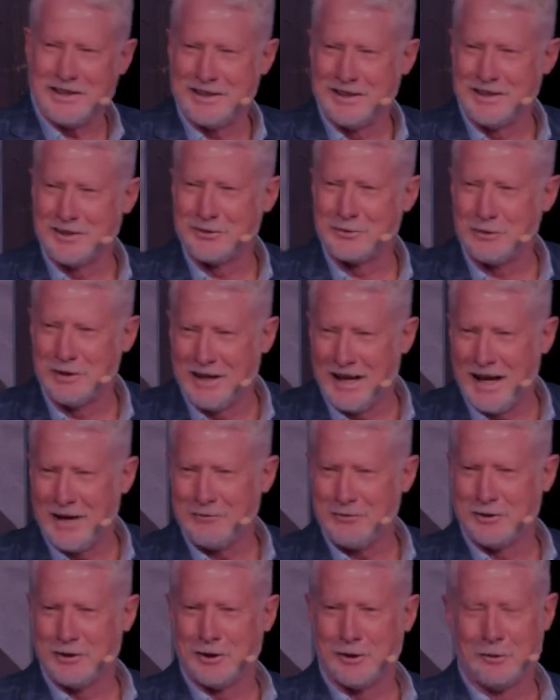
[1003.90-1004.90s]
in a three and a half
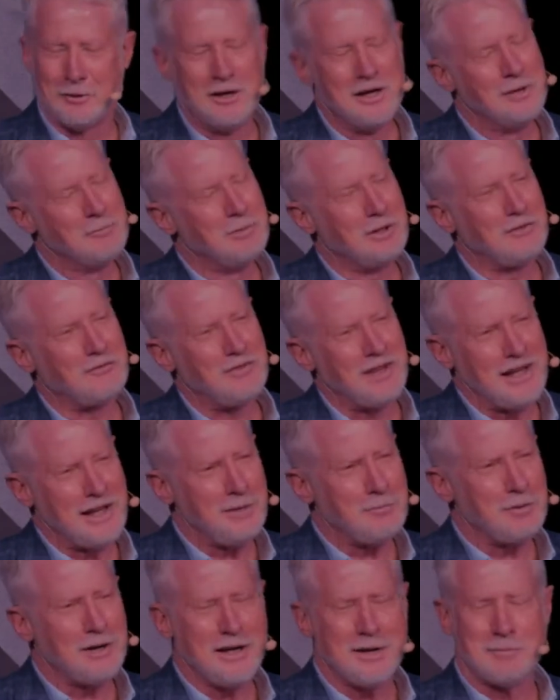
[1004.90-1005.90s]
year old, but if
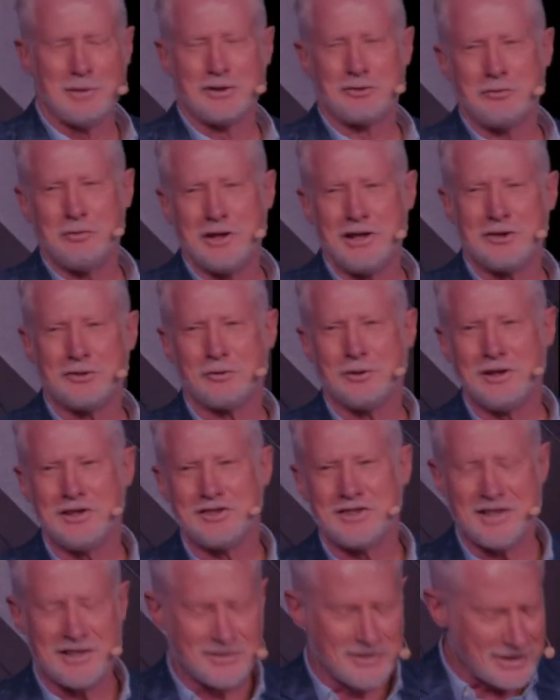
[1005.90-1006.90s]
Abraham at 23
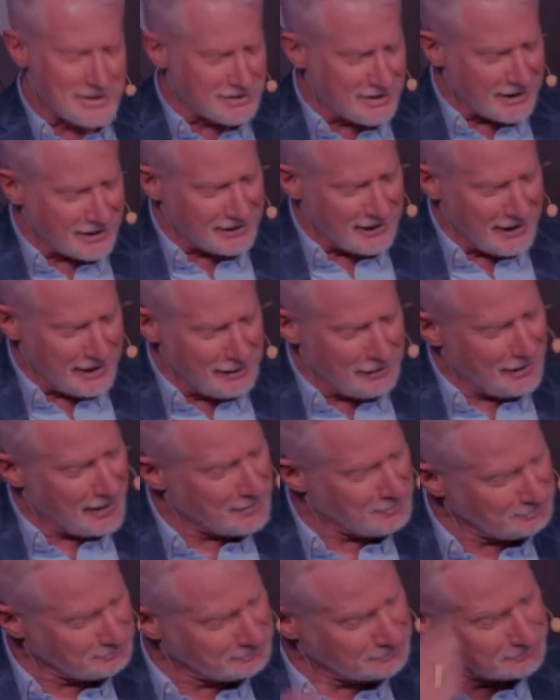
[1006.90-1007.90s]
saying things like that, you're like,
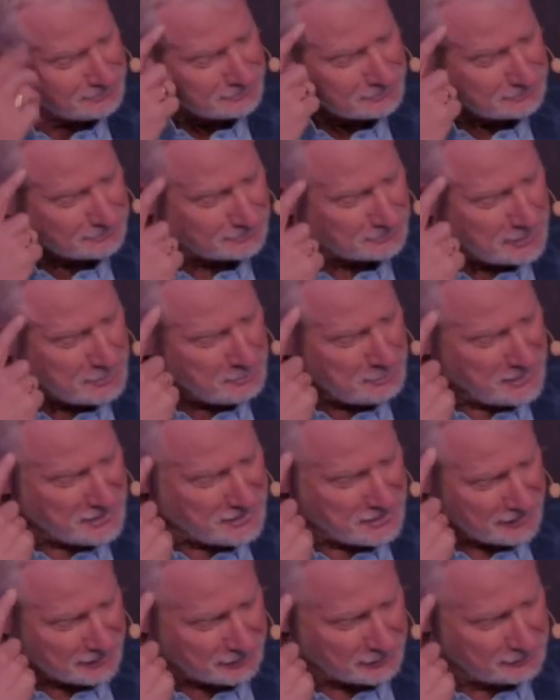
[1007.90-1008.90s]
hmm, I'm missing.